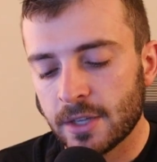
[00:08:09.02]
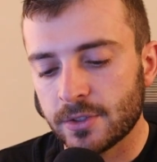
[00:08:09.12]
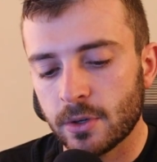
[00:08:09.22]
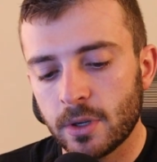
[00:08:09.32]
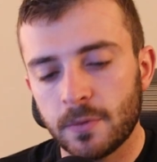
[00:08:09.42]

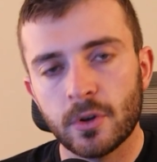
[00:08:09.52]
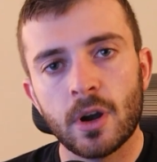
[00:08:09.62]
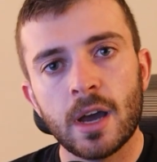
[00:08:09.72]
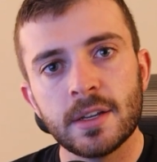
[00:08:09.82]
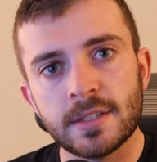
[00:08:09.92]
So if you're
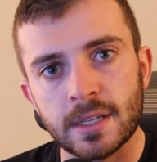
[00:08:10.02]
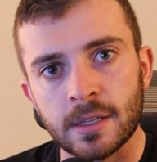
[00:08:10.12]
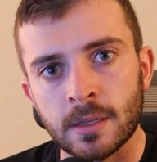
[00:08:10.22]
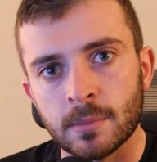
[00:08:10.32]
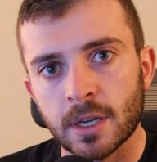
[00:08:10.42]
on a
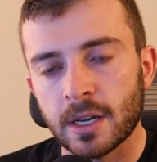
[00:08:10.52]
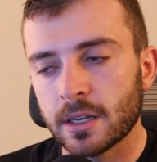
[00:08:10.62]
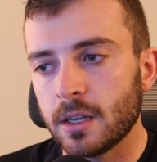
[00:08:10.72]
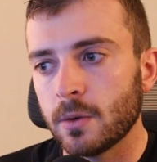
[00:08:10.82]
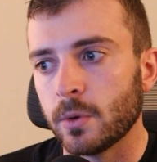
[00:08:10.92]
team,
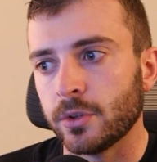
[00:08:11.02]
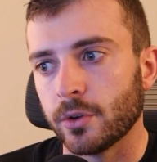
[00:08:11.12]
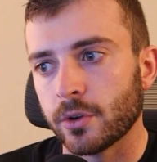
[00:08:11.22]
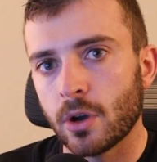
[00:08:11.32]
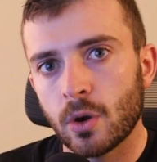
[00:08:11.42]
connecting with
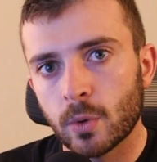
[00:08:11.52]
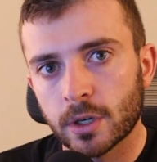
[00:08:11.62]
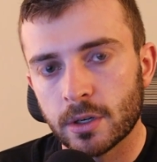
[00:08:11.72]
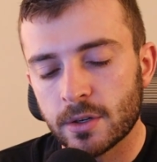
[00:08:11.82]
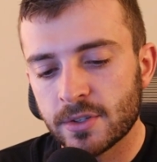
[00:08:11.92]
your
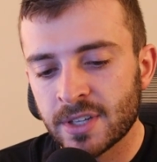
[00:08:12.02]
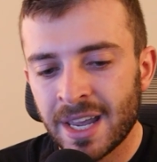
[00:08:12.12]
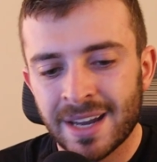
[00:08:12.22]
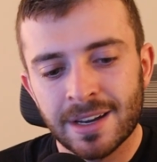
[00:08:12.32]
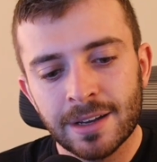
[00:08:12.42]
coworkers,
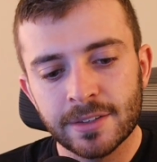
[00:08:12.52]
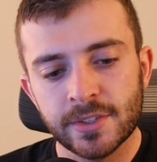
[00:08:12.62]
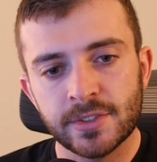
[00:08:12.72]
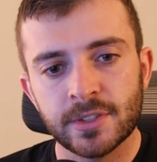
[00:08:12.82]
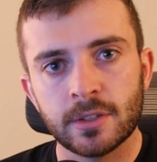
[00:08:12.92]
not
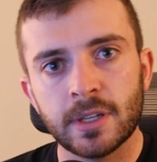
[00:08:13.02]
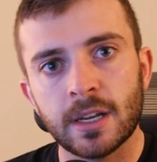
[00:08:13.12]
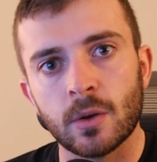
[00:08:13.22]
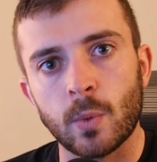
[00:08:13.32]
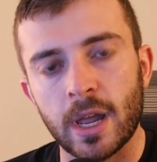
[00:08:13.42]
necessarily
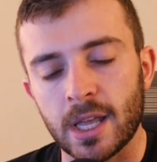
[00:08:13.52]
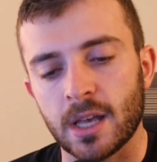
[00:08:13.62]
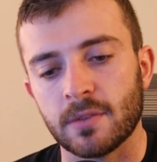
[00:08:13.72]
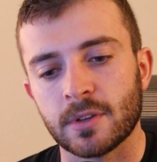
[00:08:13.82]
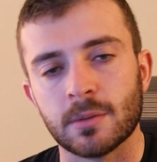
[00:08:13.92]
in a way
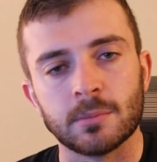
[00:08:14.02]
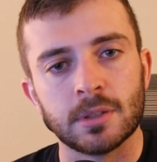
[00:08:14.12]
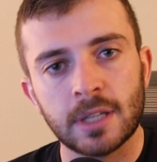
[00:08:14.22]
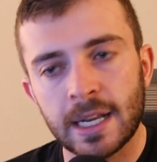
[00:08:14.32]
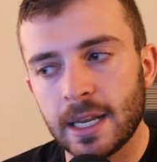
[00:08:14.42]
of
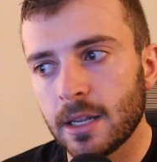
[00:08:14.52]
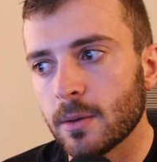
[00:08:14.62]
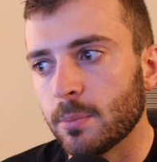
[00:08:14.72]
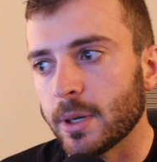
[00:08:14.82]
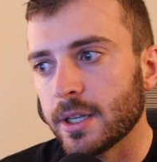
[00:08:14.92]

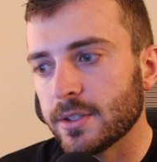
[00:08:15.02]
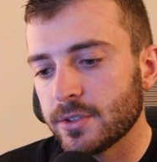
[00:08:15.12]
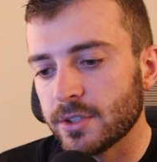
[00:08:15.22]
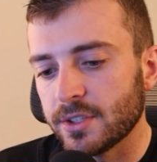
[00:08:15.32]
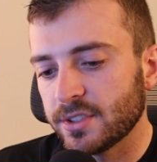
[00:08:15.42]
complaining, but
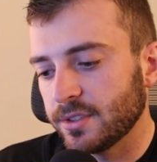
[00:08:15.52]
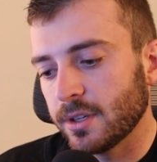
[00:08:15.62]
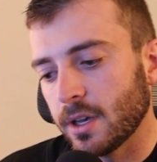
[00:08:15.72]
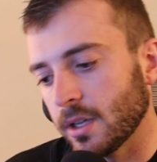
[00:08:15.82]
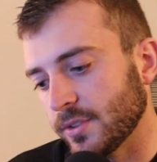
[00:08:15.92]
just
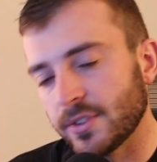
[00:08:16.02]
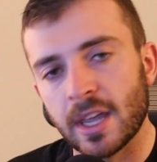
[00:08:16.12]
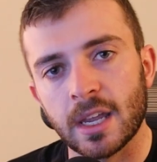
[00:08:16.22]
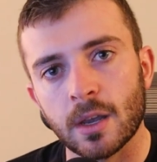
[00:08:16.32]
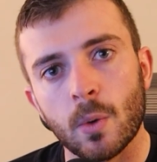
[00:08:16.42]
uh,
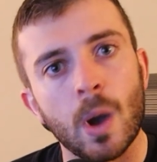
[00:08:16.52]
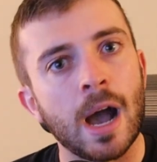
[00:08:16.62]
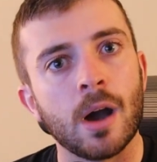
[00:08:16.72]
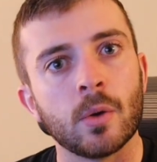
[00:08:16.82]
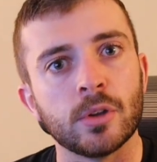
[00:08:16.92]
saying
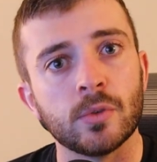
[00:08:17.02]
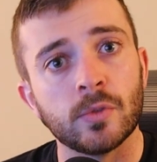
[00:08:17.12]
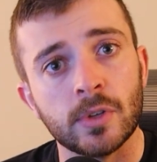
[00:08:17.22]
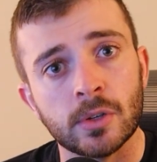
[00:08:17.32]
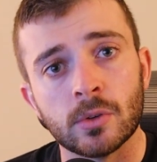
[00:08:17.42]
how you
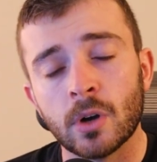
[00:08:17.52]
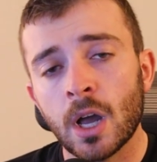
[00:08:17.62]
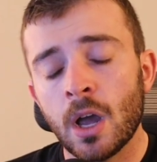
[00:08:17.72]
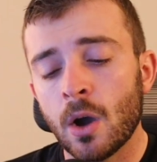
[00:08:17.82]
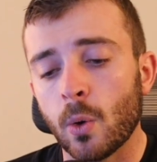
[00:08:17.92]
feel,
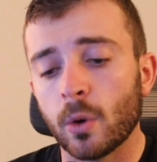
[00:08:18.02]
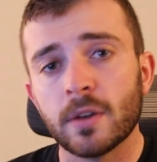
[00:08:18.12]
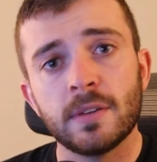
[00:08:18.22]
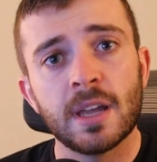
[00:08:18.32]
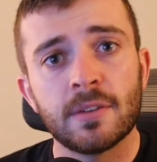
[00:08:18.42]
or
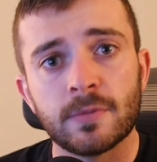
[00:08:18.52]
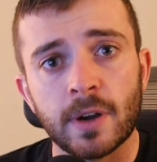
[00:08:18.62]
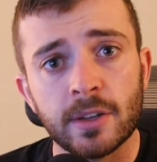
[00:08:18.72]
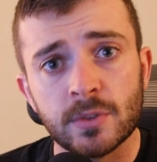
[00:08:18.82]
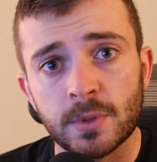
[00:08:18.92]
if you have
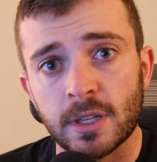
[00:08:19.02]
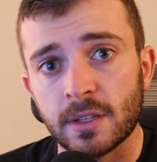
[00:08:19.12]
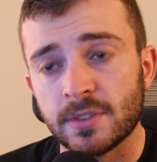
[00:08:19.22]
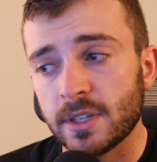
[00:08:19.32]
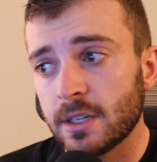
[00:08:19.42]
friends within
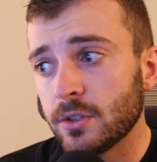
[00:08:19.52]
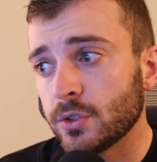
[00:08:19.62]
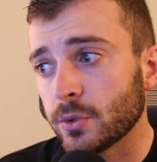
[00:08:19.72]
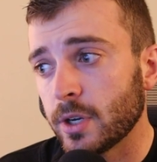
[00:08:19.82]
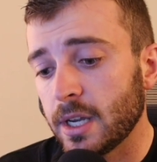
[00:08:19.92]
this
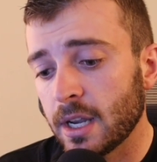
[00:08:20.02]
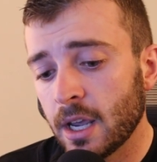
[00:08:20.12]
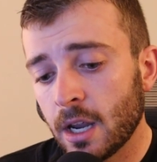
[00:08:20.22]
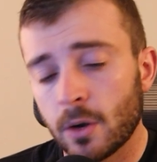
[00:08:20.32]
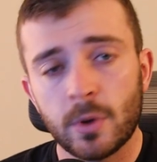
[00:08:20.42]
industry,
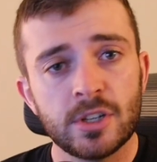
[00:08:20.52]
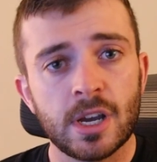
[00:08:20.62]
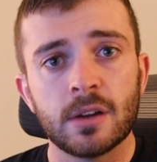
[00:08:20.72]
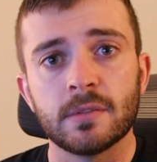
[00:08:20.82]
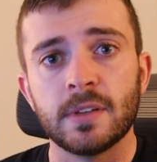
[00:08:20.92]
reach
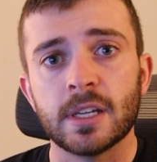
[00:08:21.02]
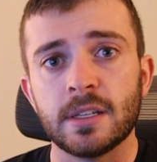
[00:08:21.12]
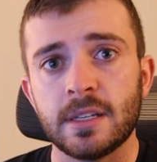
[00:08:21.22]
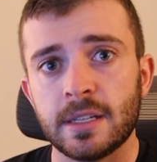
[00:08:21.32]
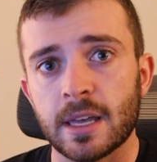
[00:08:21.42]
out via
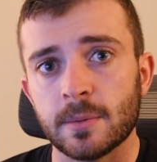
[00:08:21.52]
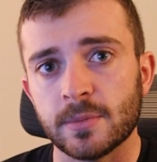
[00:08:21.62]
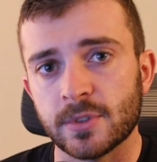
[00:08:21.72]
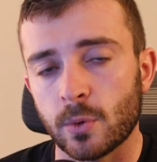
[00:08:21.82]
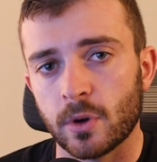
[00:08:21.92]

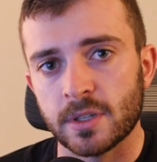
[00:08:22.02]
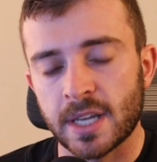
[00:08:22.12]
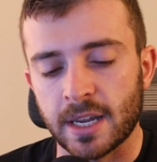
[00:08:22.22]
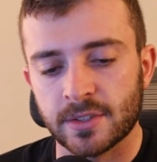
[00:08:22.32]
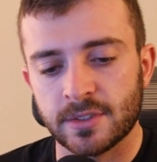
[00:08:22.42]
DMs or
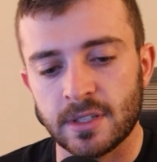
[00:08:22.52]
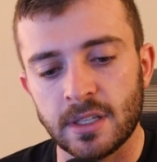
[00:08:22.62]
text.